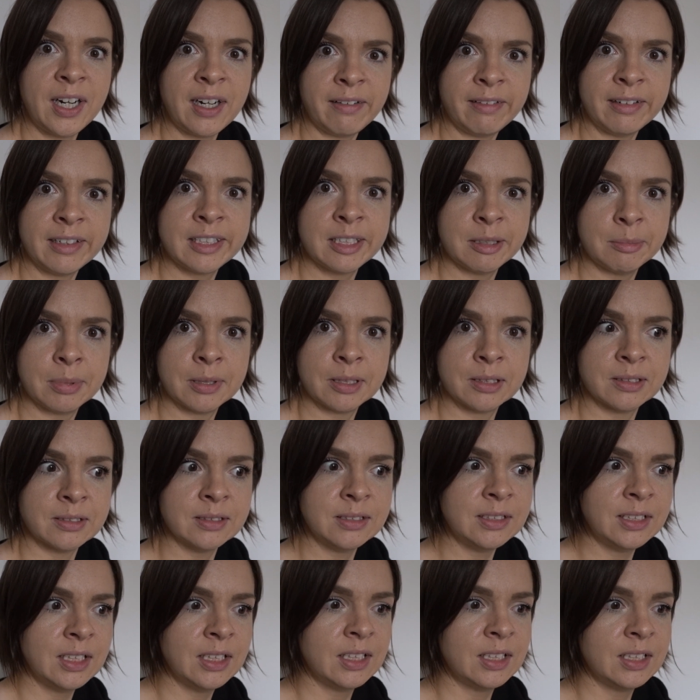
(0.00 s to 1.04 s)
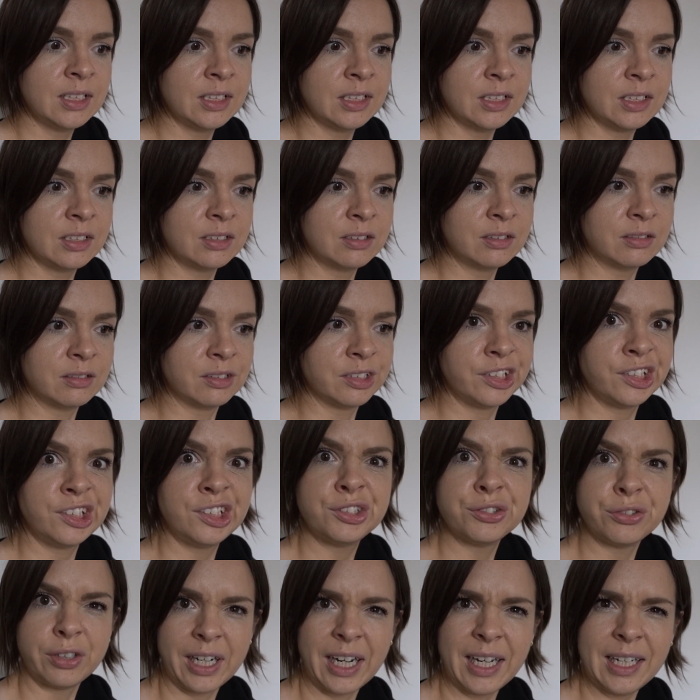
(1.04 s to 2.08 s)
irritable or
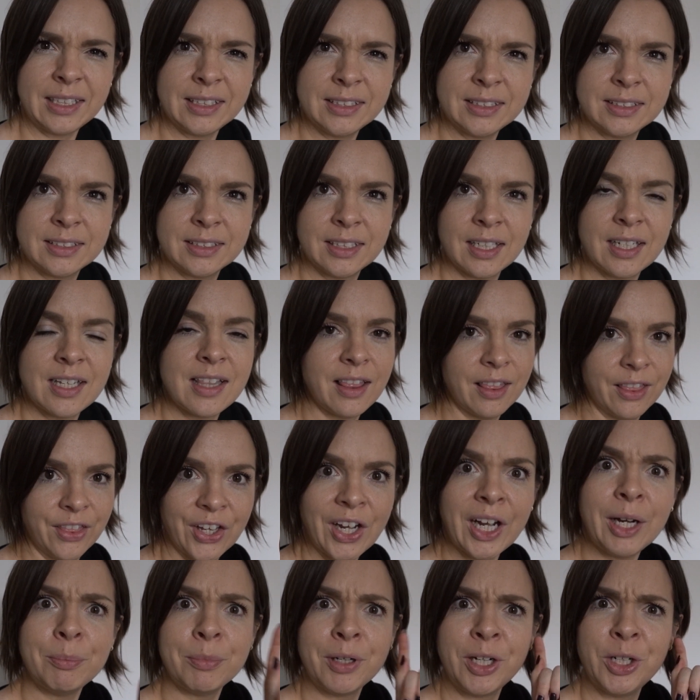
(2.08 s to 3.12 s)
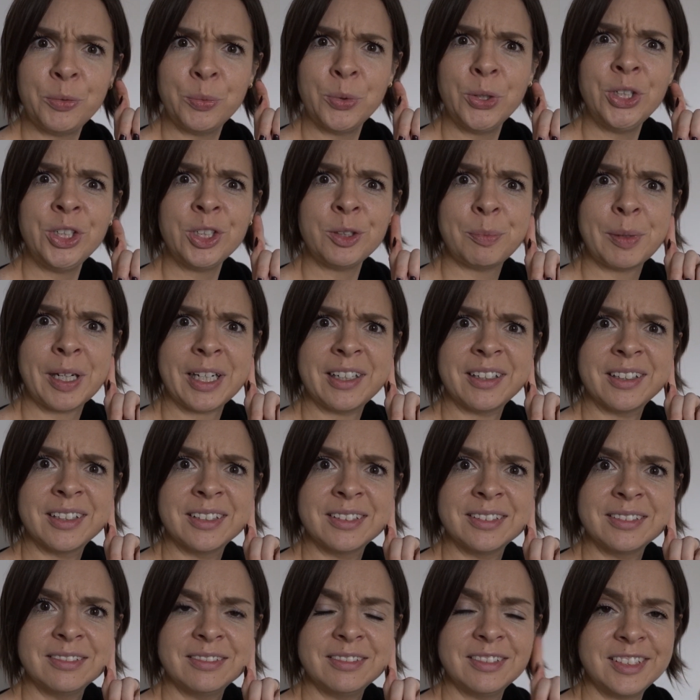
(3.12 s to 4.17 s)
stressed, that might work
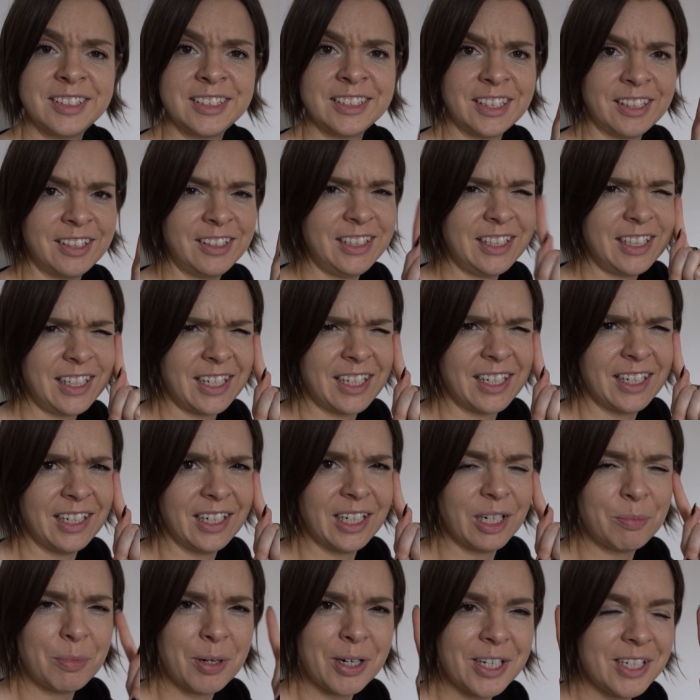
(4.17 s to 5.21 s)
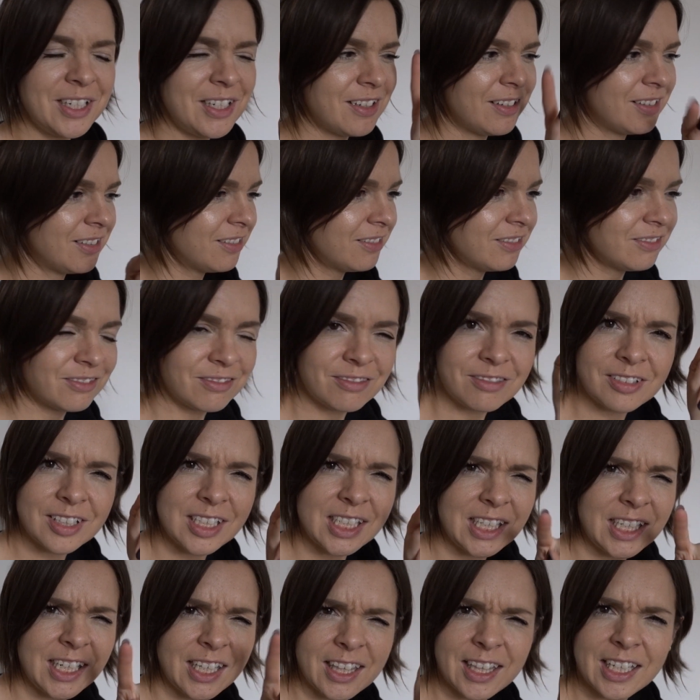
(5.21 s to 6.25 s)
better. So yeah, I might
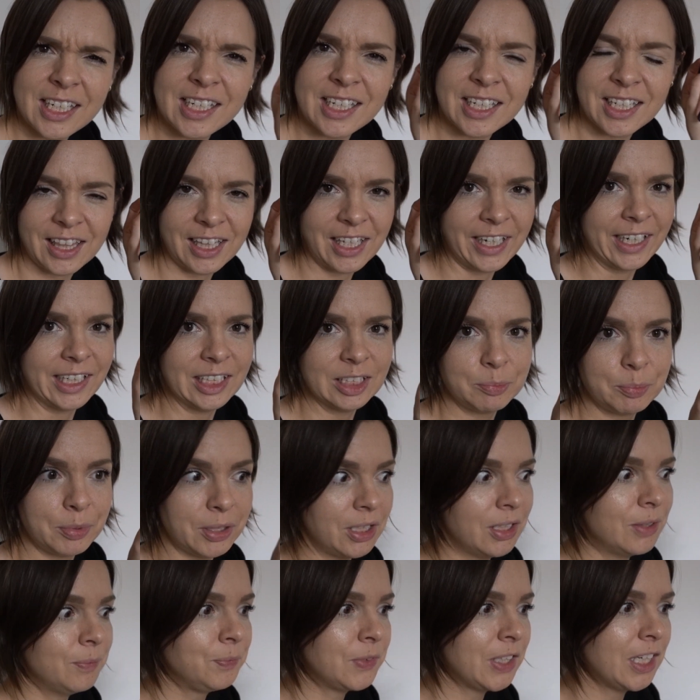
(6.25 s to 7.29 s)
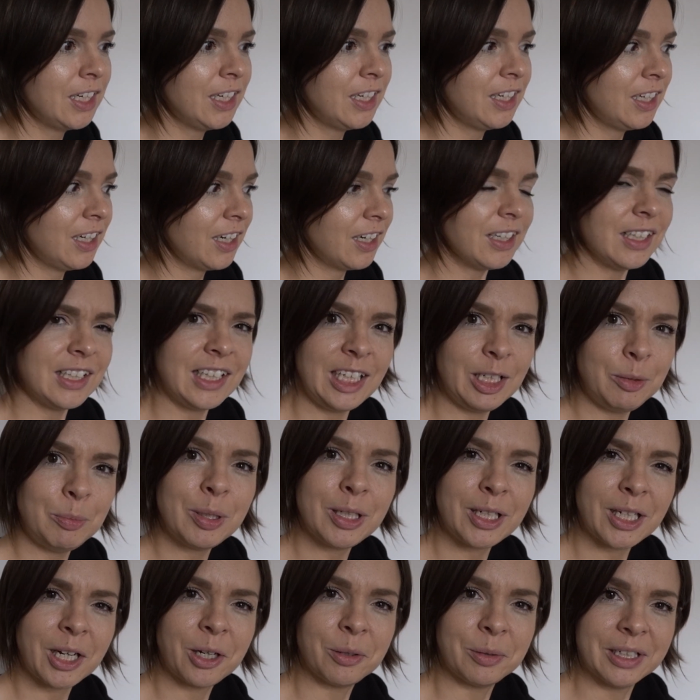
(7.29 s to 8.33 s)
rethink things, but I'm gonna keep
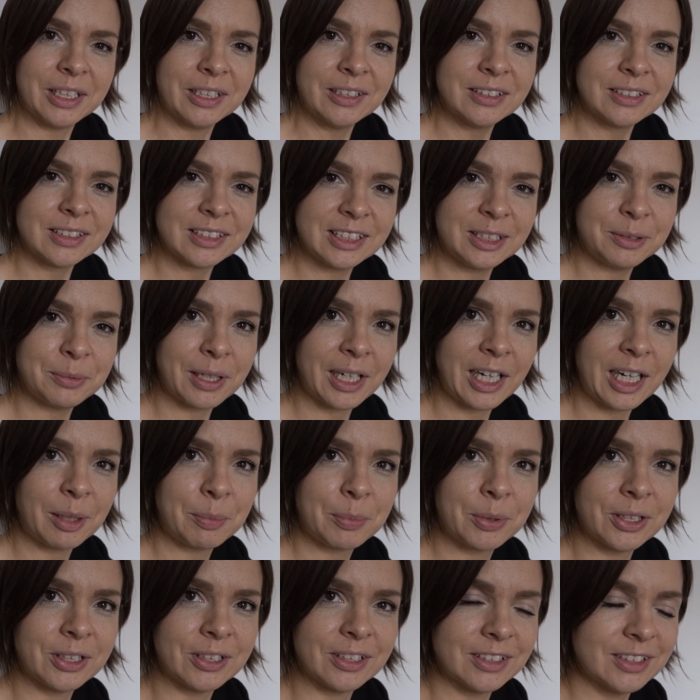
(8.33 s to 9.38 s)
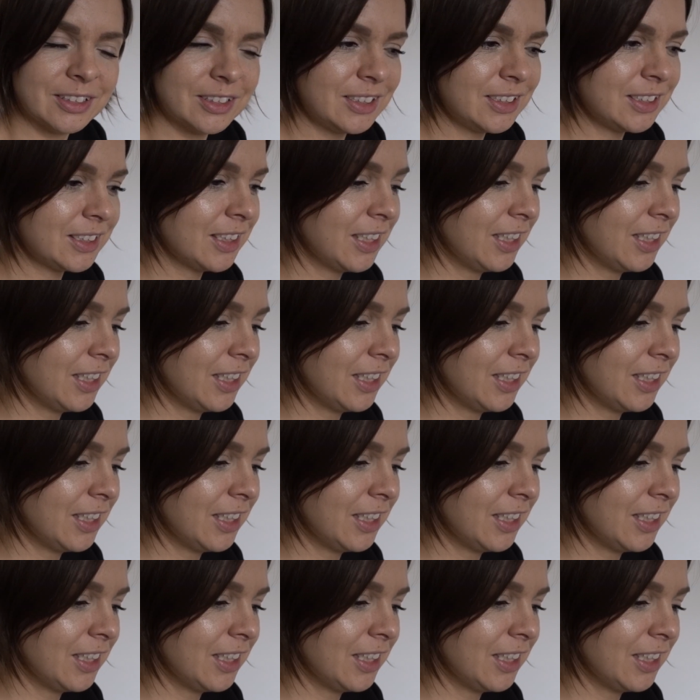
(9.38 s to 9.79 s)
it going, see what happens.